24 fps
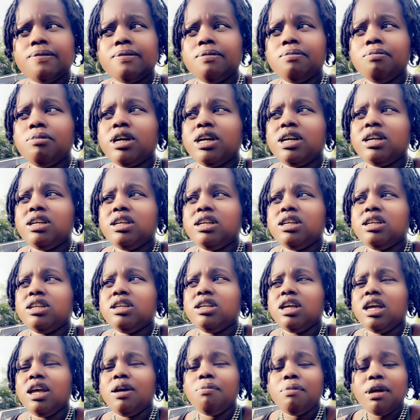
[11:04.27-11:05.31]
But
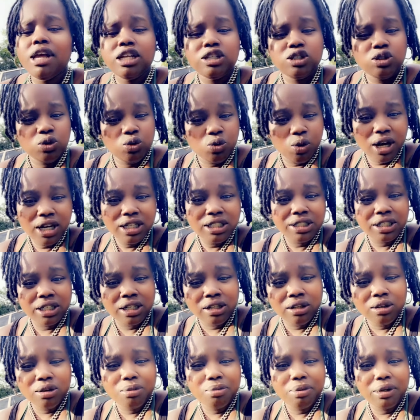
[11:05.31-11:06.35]
it made you question
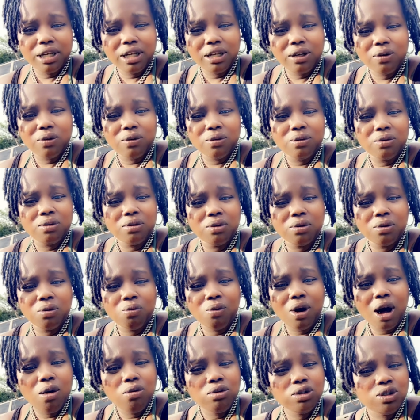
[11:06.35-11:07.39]
a little bit.
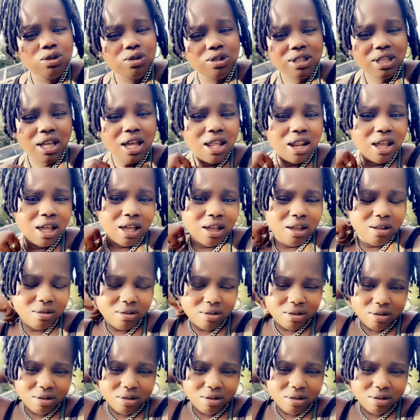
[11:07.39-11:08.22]
Why would you say that?